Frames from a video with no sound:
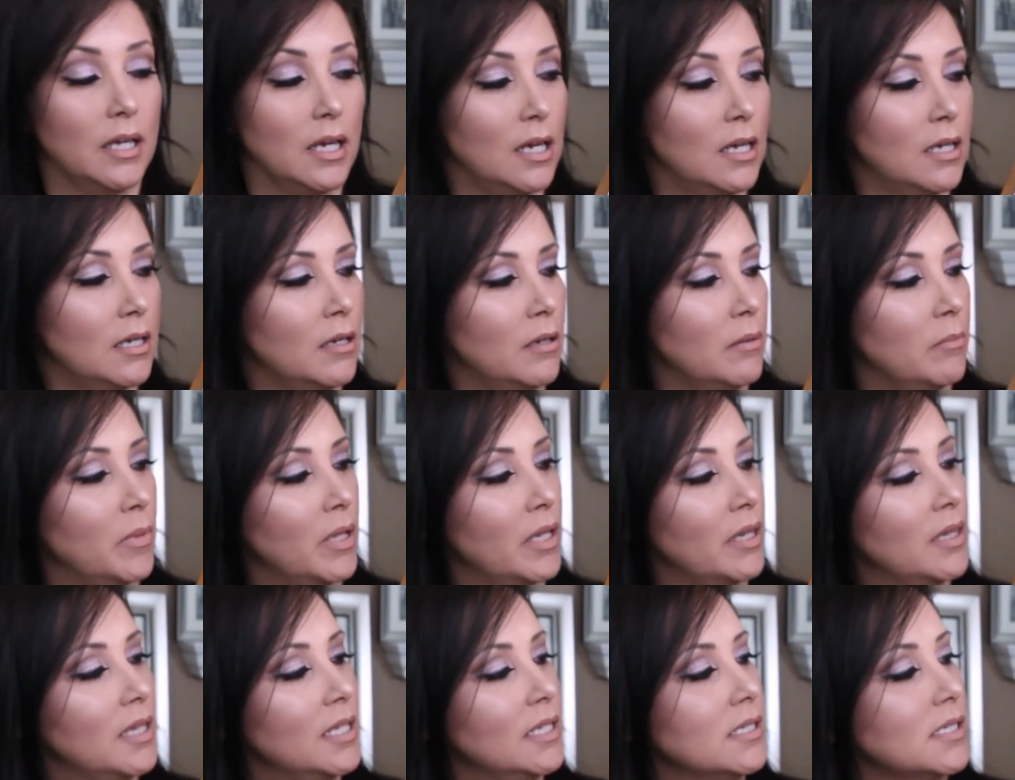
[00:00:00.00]
Um,
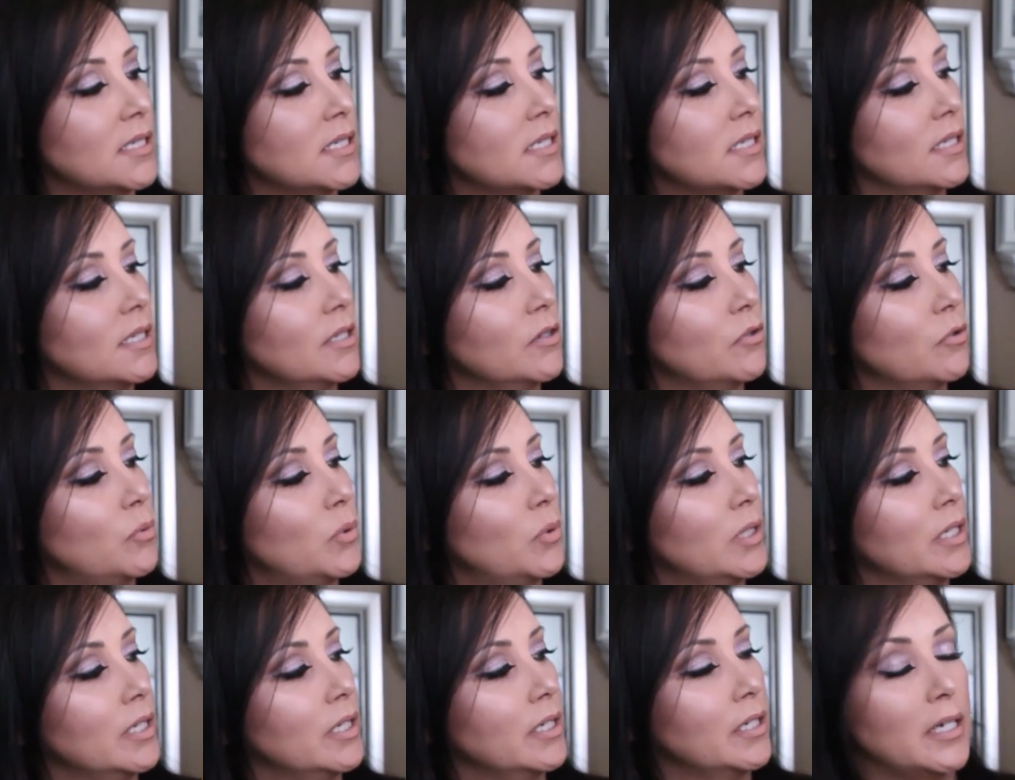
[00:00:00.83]
this little
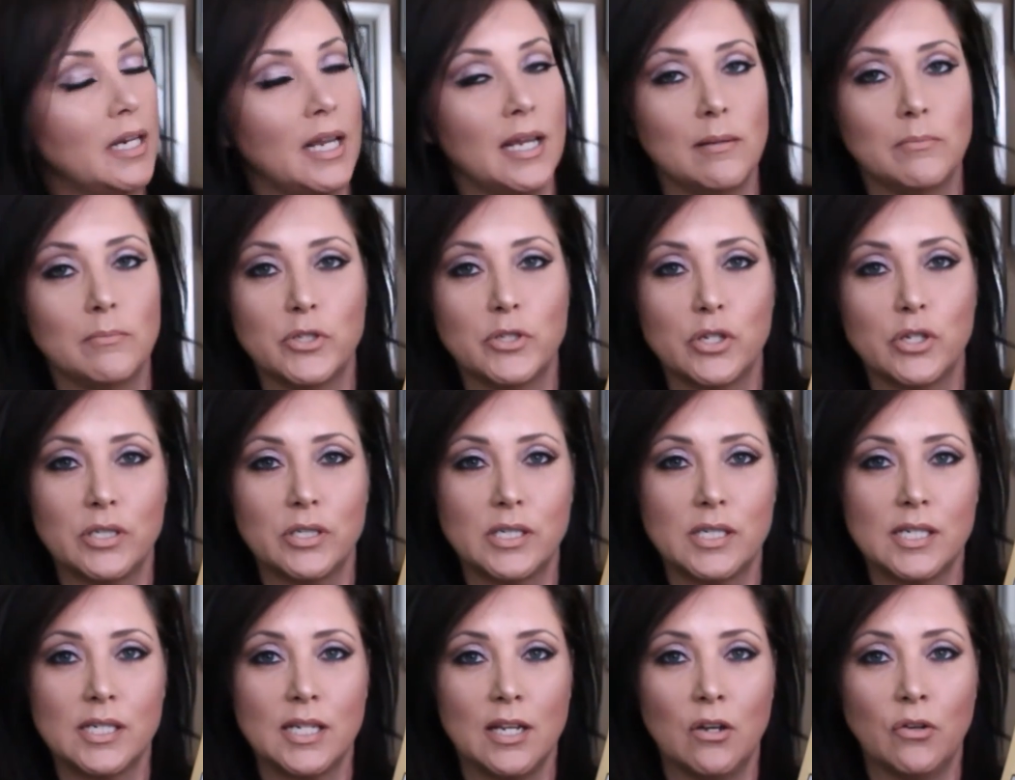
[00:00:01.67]
one named
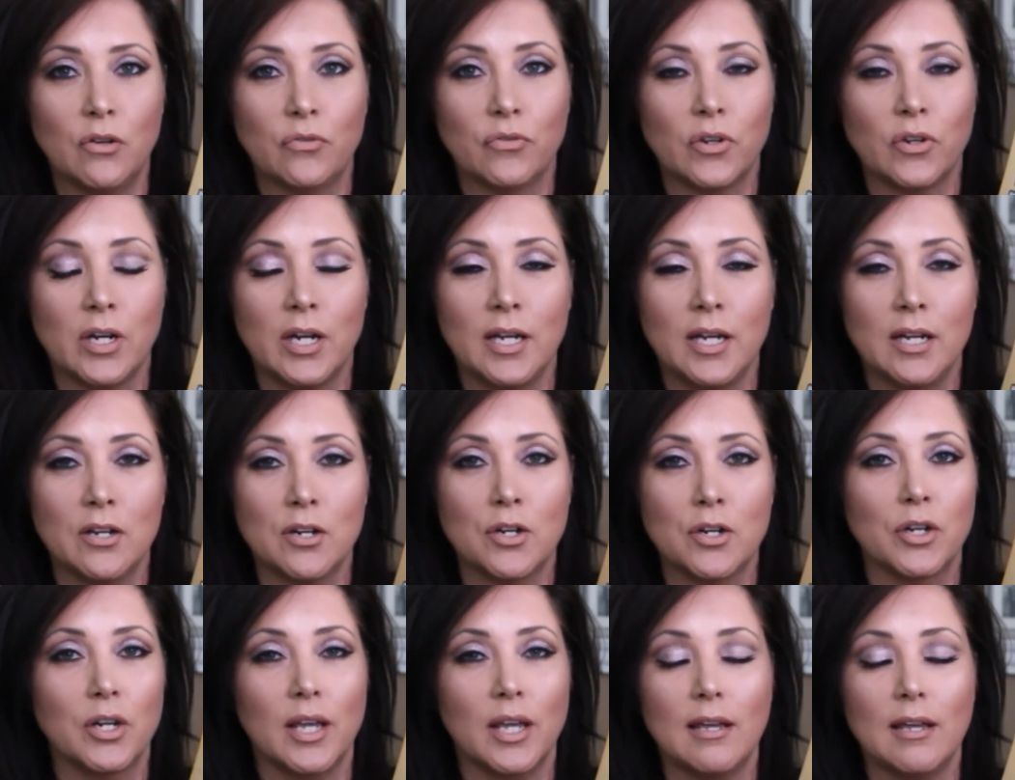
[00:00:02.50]
Tootsie over
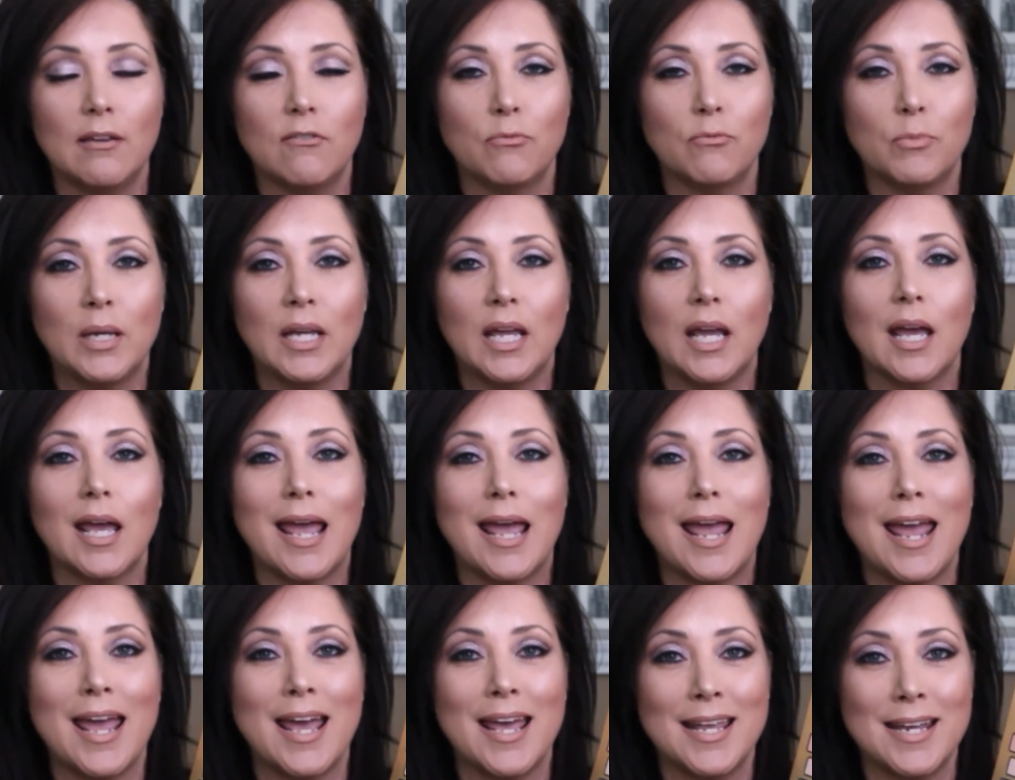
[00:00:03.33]
here gave me a
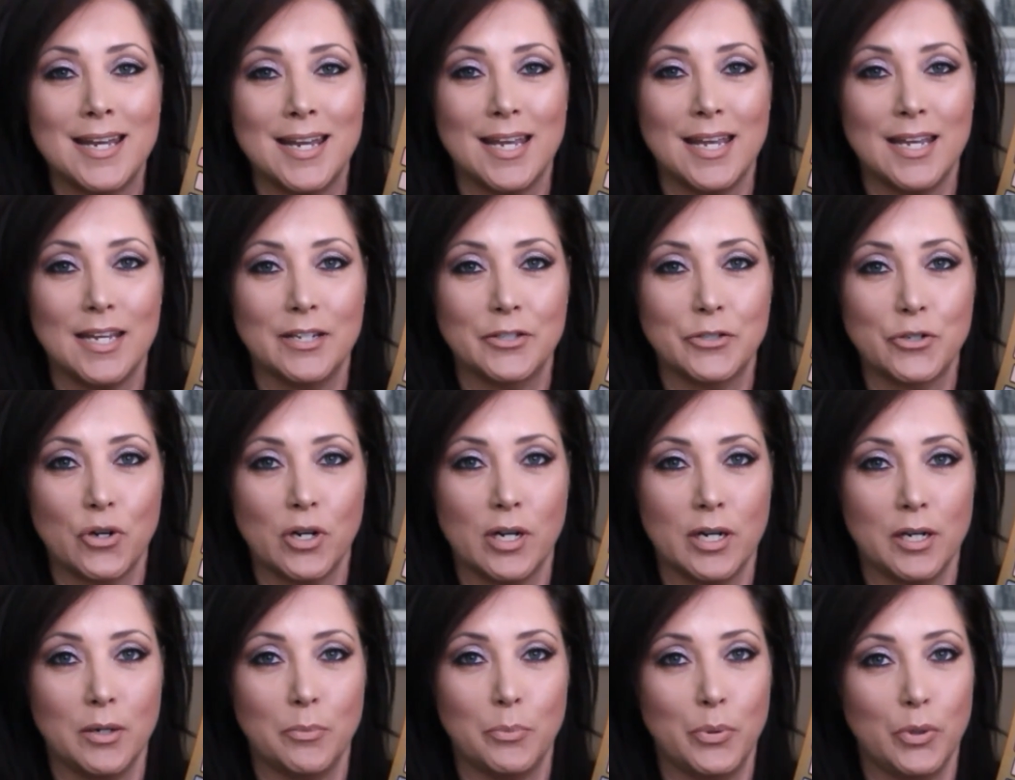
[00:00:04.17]
headache
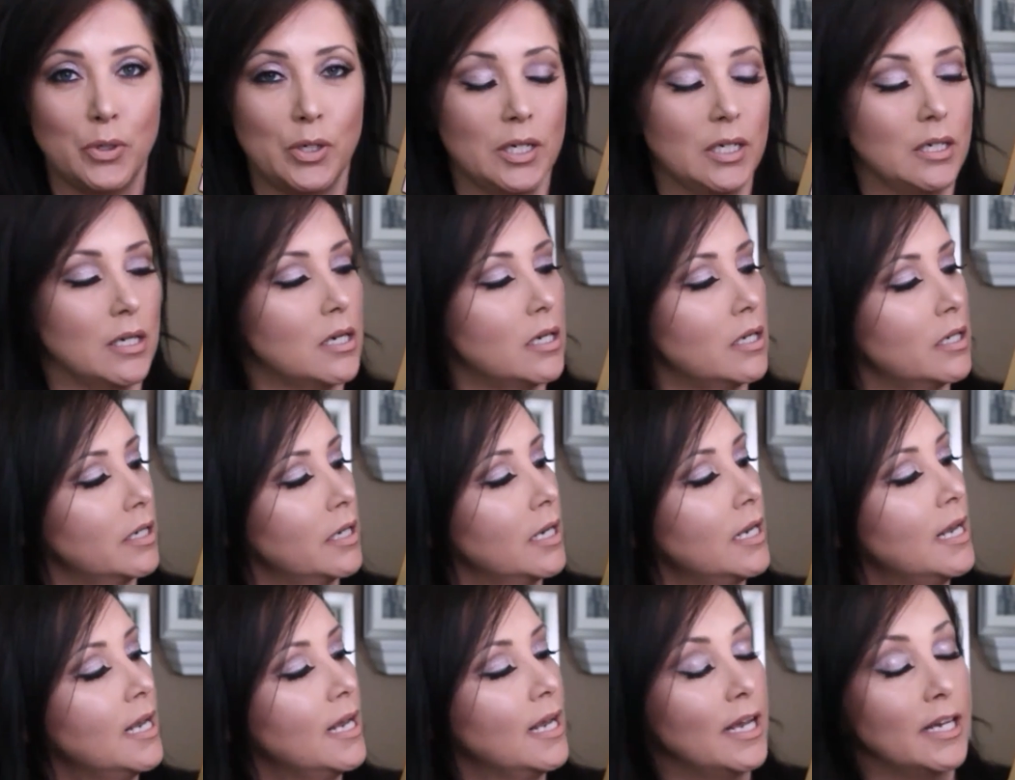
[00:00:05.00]
trying to put it on,
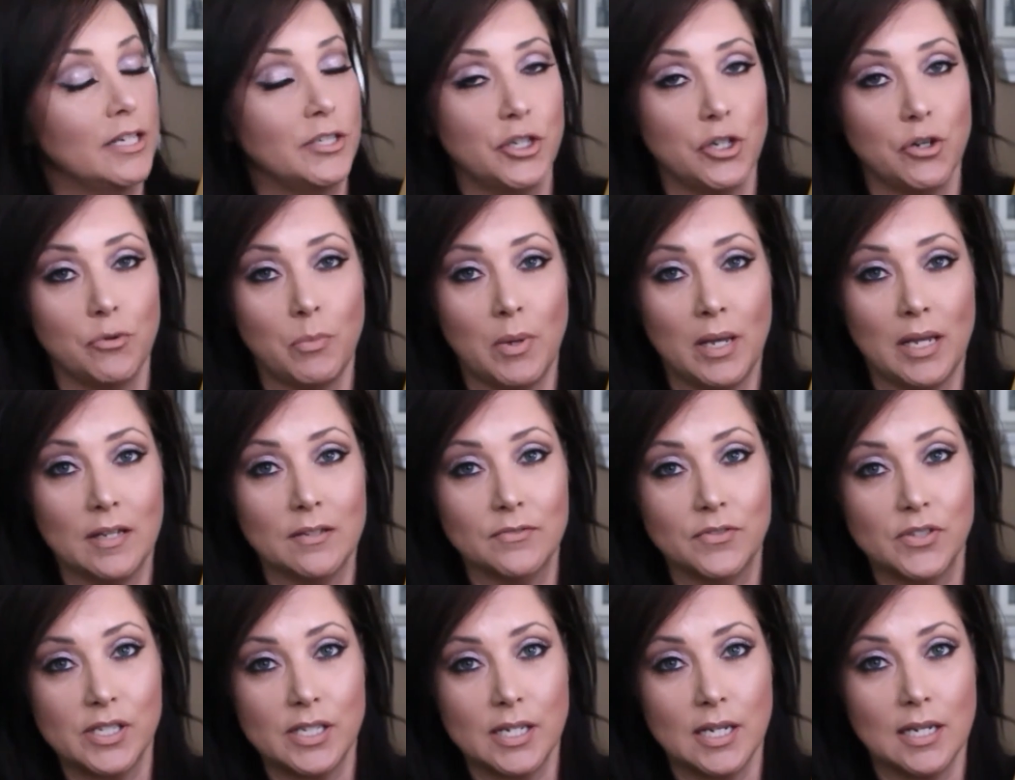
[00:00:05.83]
as you may
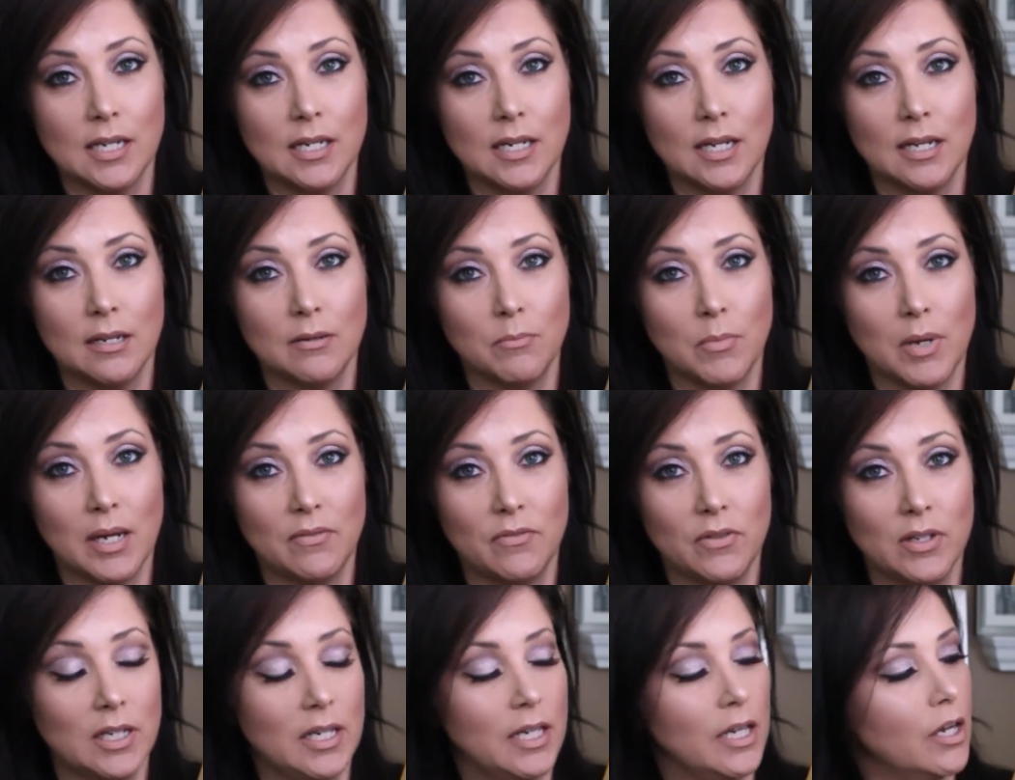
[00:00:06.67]
have seen in my
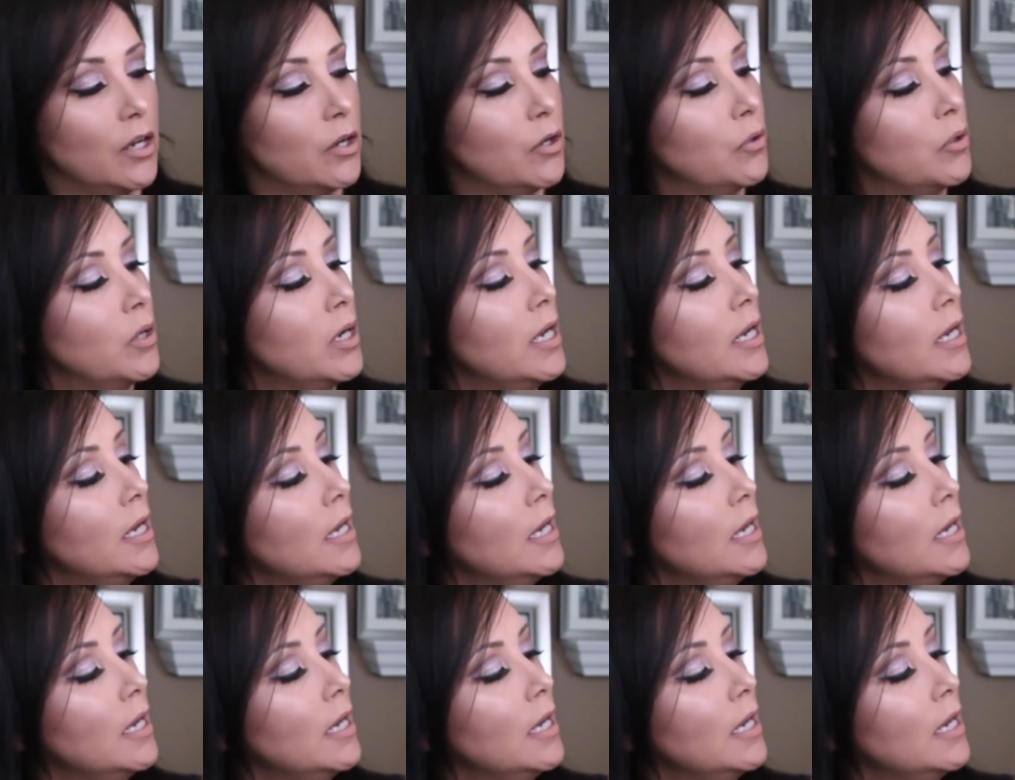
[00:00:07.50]
video.